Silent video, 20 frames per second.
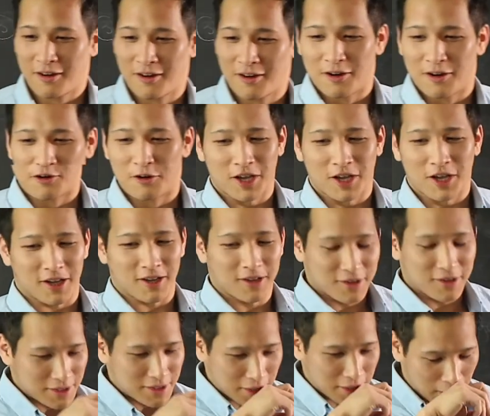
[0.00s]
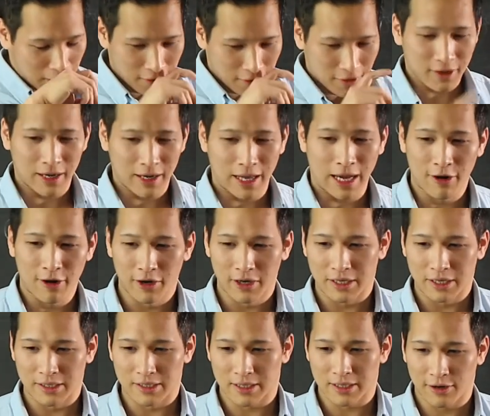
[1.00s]
Okay, so now I need
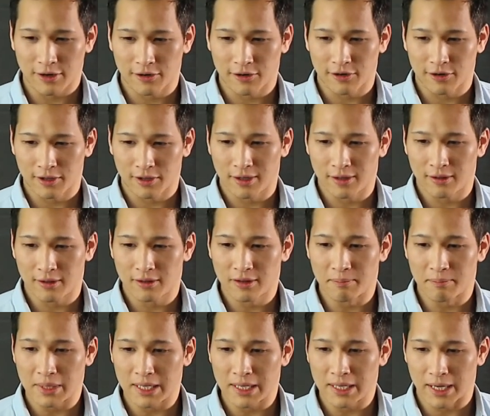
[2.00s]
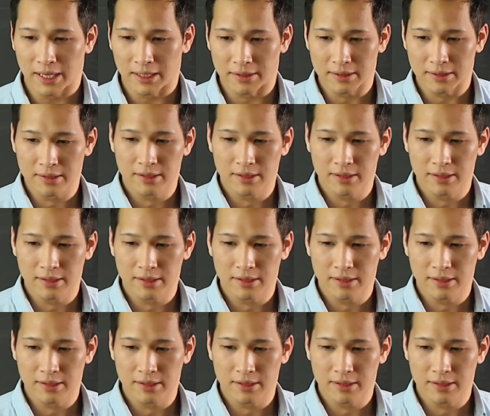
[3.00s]
to calculate the bn's,